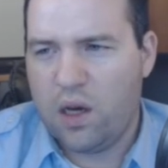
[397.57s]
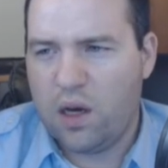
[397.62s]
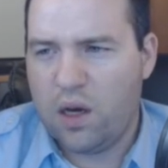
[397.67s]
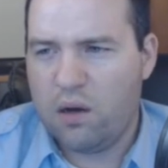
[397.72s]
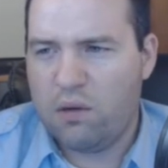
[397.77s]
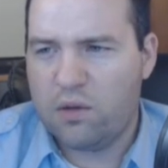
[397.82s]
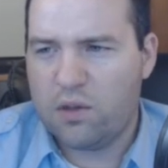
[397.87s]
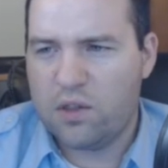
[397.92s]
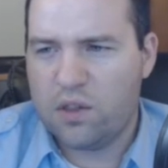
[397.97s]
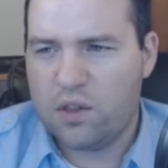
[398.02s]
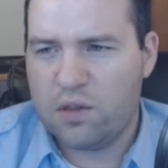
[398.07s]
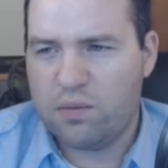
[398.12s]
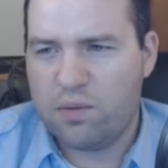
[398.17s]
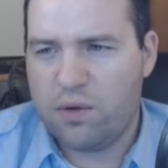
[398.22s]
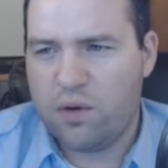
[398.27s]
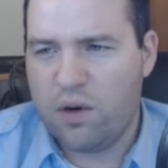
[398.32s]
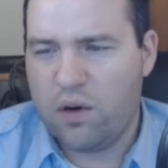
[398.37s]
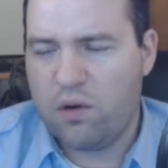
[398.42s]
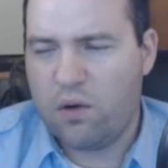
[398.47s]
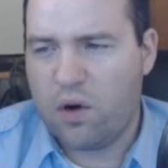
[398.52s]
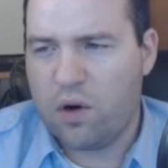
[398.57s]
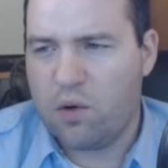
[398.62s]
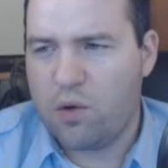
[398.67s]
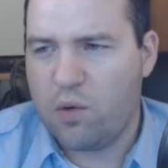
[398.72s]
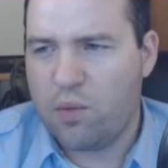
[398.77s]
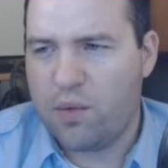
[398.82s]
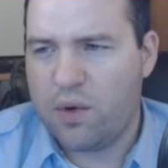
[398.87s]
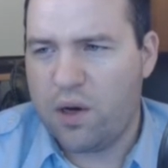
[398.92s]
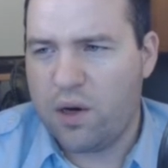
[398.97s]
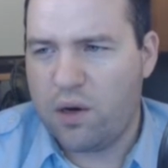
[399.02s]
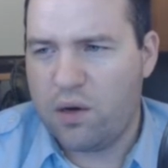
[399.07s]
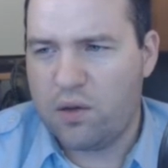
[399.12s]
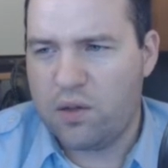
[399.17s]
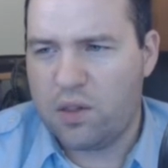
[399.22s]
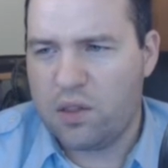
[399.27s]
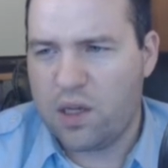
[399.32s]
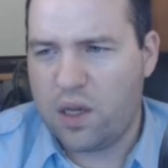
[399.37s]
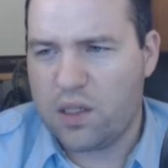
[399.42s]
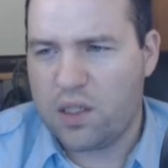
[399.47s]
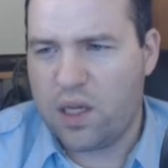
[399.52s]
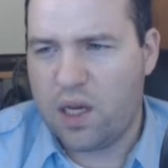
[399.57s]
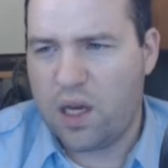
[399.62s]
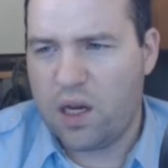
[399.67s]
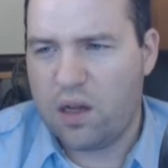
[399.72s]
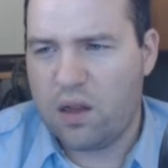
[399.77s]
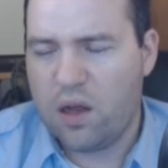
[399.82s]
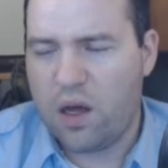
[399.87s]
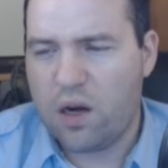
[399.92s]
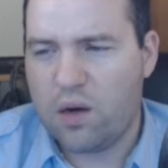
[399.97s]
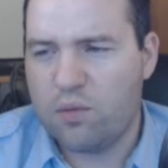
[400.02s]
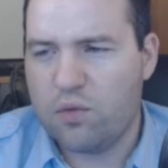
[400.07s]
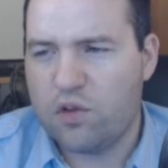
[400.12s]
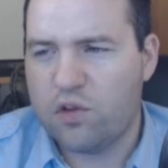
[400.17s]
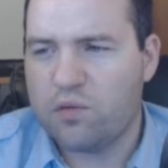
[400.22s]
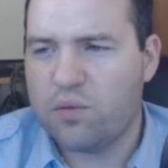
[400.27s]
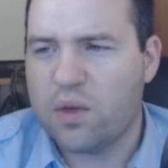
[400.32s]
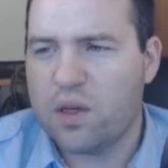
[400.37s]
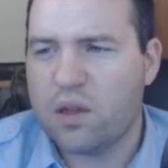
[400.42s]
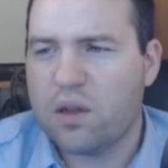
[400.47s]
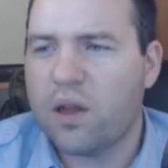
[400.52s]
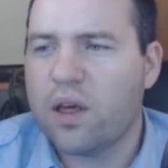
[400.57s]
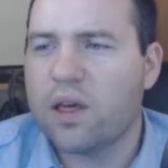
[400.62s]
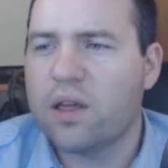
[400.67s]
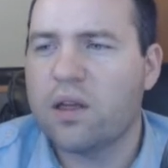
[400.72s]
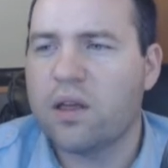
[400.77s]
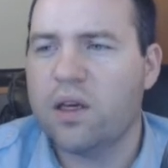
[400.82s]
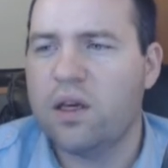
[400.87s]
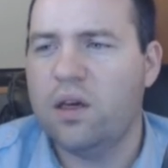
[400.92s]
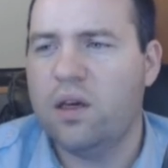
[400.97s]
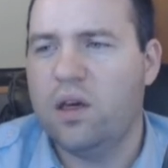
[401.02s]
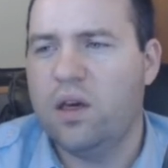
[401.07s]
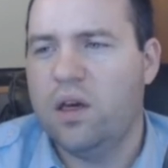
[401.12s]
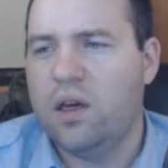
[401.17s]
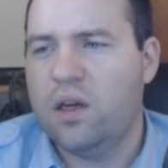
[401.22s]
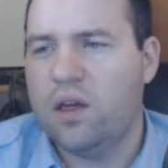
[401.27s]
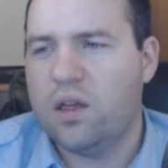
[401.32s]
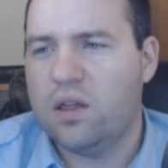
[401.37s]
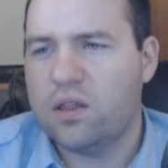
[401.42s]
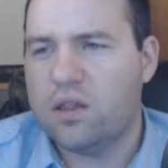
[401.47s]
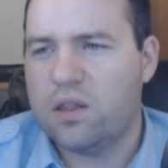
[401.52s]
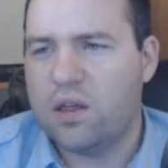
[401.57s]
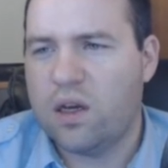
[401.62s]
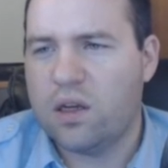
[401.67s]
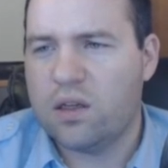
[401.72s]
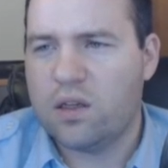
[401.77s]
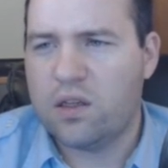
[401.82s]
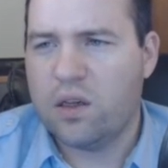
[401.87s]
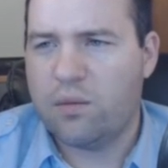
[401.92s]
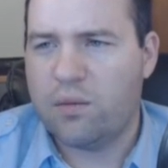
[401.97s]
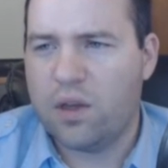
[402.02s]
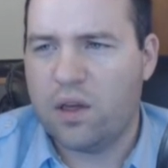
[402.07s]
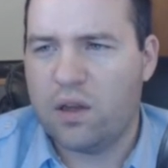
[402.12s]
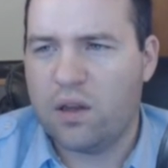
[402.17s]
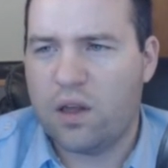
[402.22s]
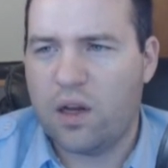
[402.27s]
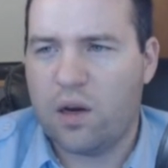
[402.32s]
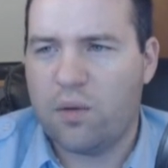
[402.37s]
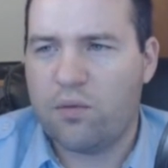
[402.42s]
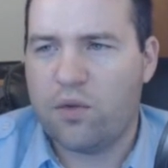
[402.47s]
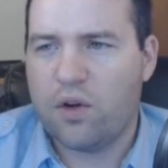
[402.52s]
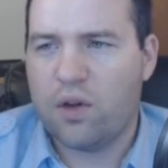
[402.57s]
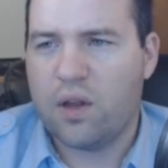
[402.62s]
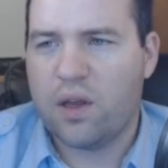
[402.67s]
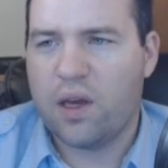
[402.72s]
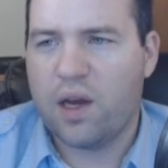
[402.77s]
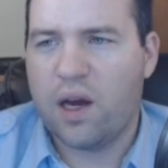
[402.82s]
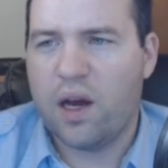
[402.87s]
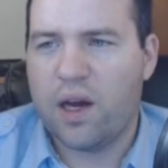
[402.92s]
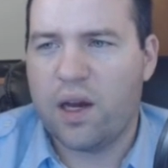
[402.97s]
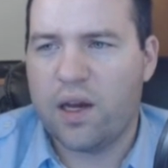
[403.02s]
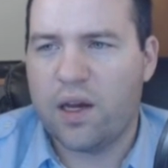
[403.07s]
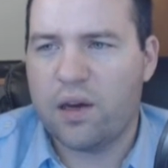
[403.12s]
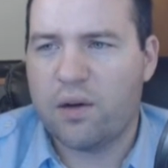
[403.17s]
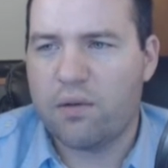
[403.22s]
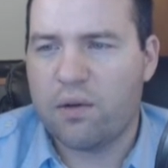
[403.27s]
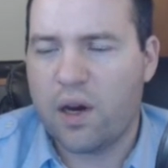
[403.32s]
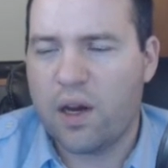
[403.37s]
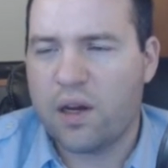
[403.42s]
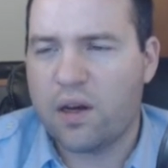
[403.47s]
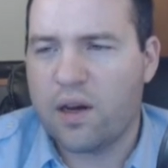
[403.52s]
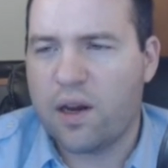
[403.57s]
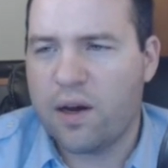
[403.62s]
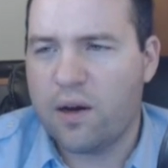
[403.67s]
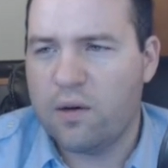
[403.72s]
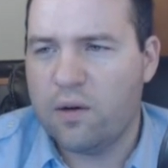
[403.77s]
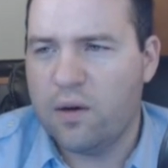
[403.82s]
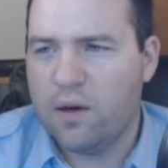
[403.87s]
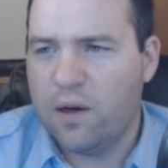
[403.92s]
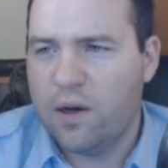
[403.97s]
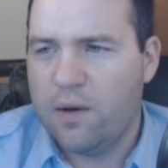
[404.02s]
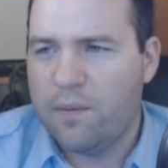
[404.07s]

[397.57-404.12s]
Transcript: which is pretty normal. Monero just hasn't had a lot of movement lately. It's not something that I'm really eyeing right now.